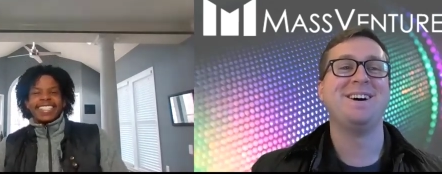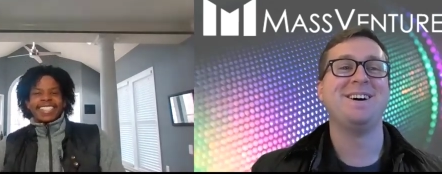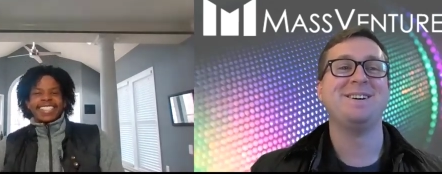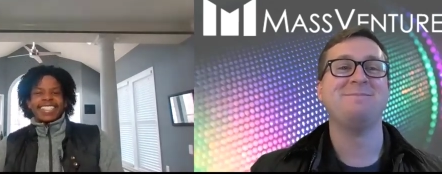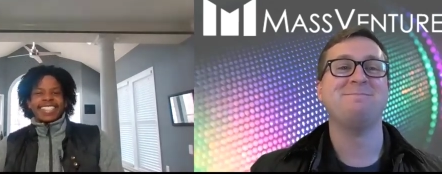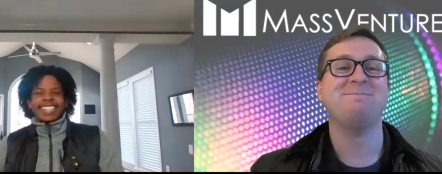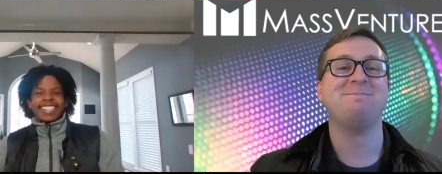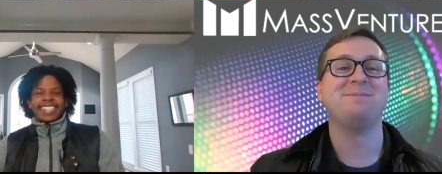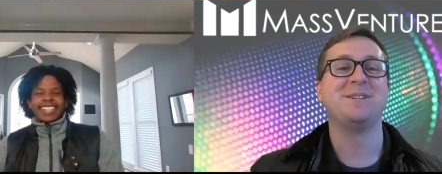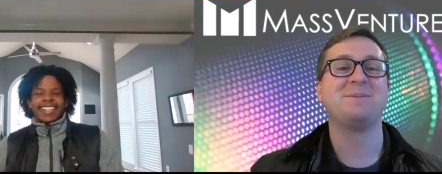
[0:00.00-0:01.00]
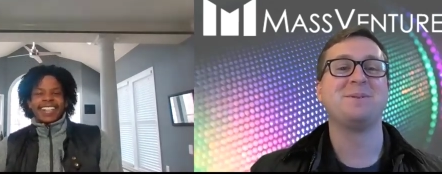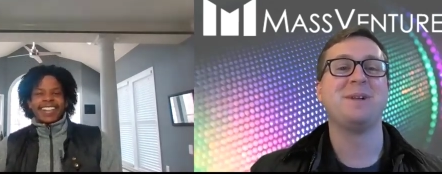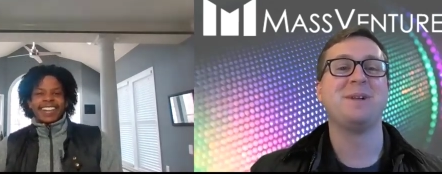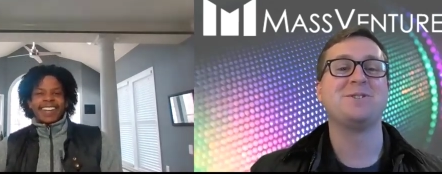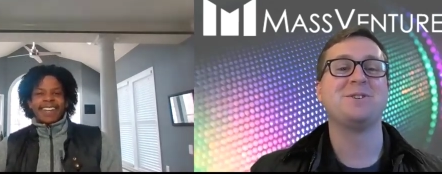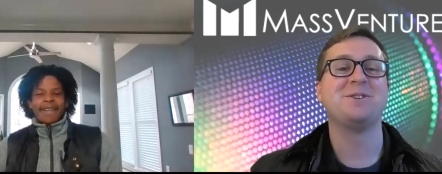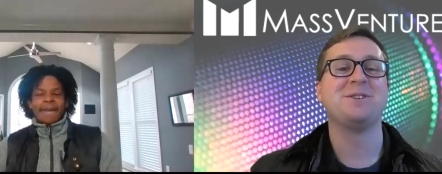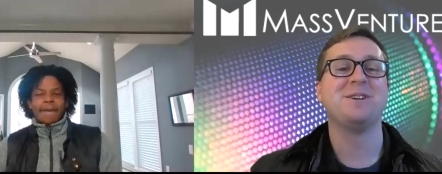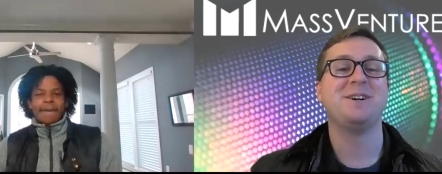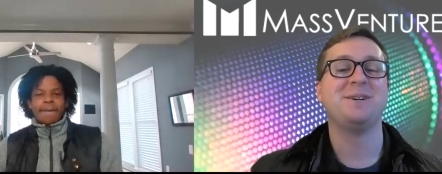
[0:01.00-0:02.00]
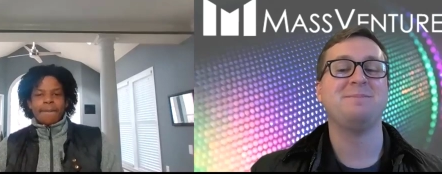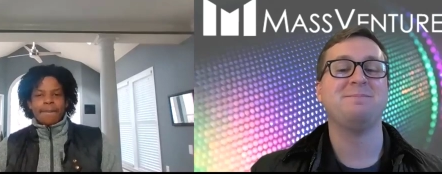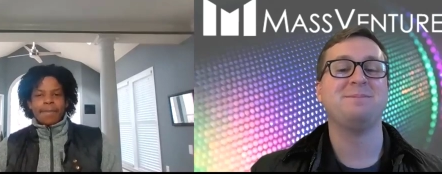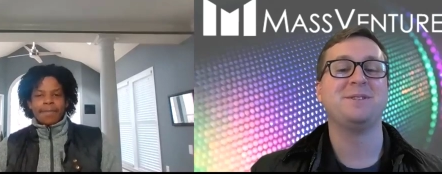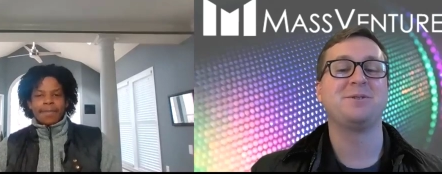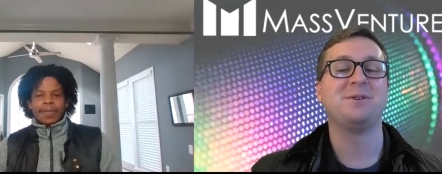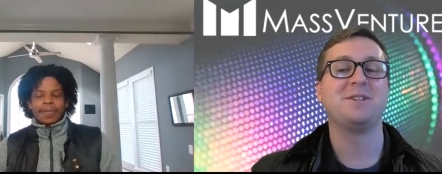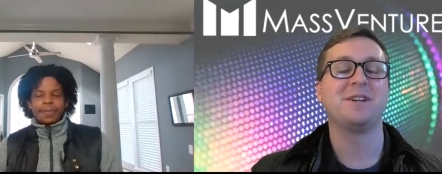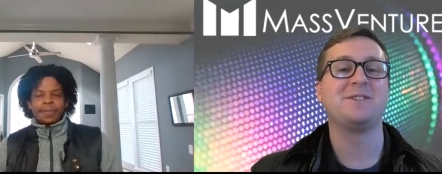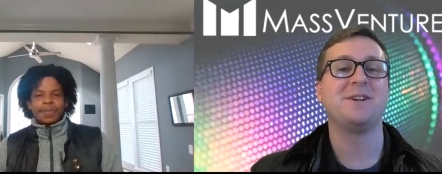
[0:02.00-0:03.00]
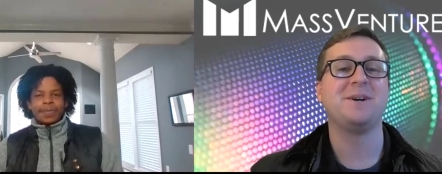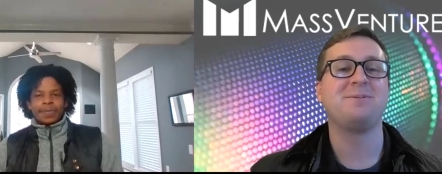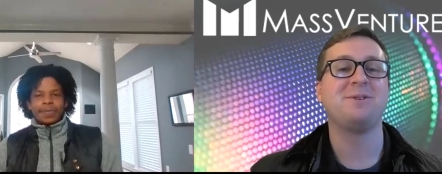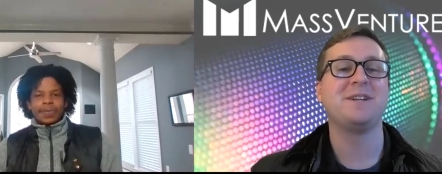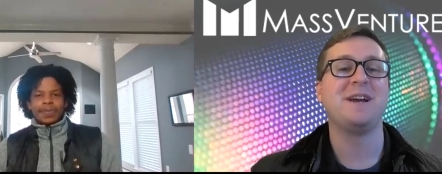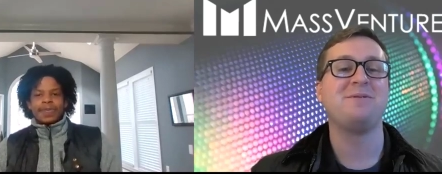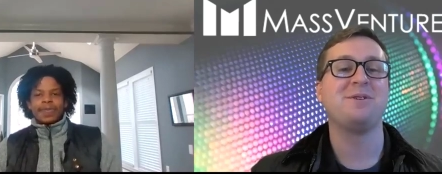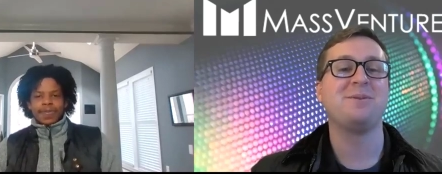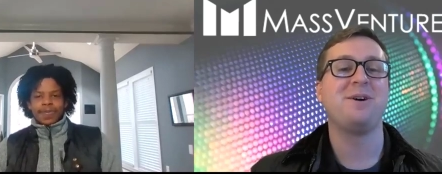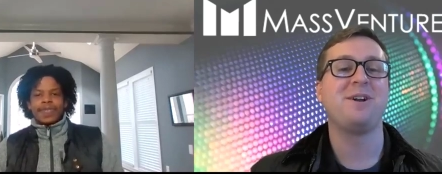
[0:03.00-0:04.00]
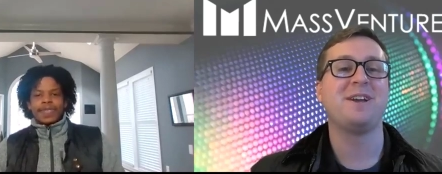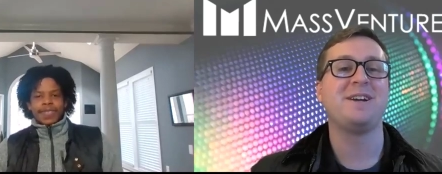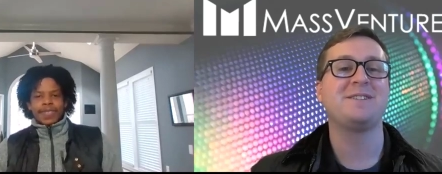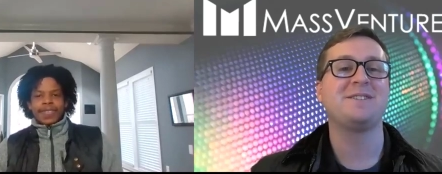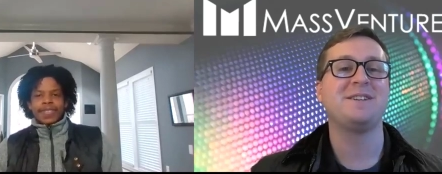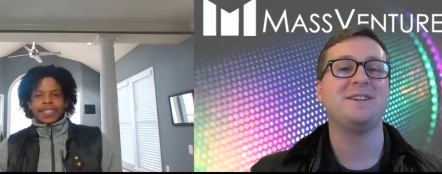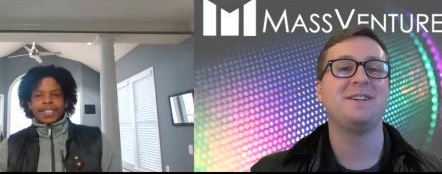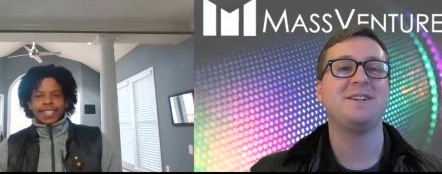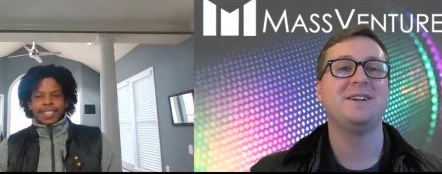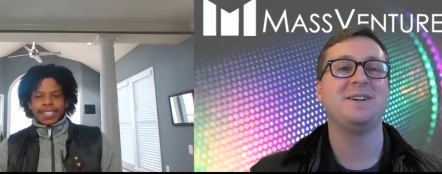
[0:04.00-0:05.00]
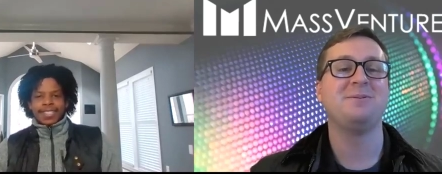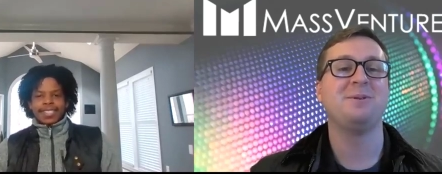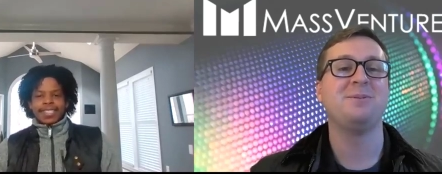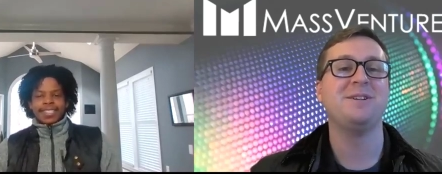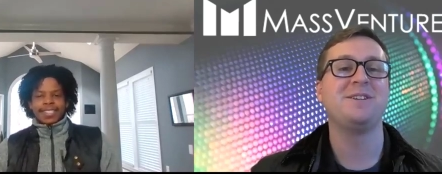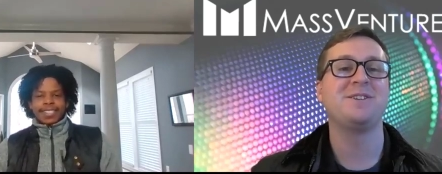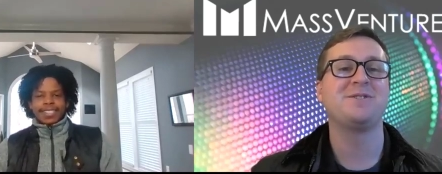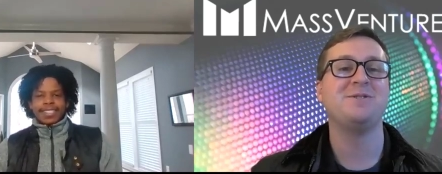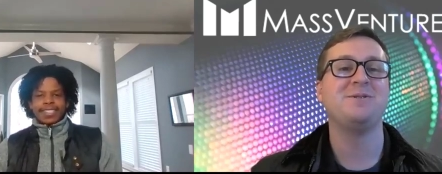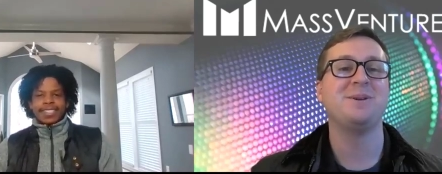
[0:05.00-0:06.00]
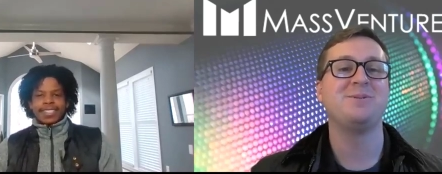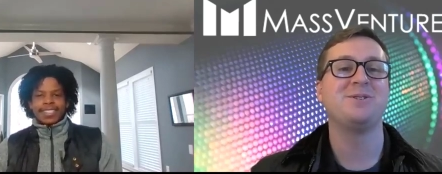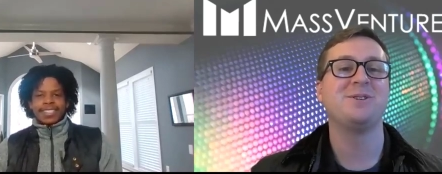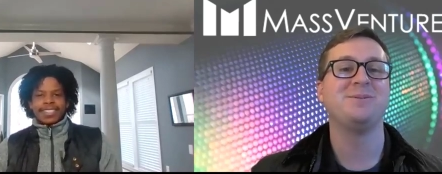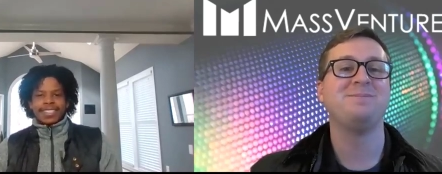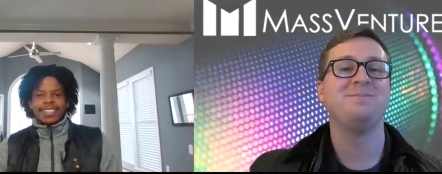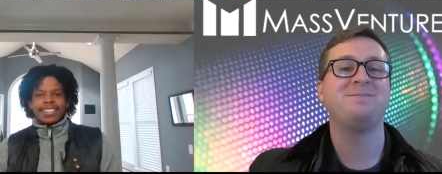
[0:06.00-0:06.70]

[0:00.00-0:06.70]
Speaker 1: um, it's been a pleasure. Um, it's great to catch up. Great to have you on the podcast, and uh, we'll be in touch soon. I'm sure.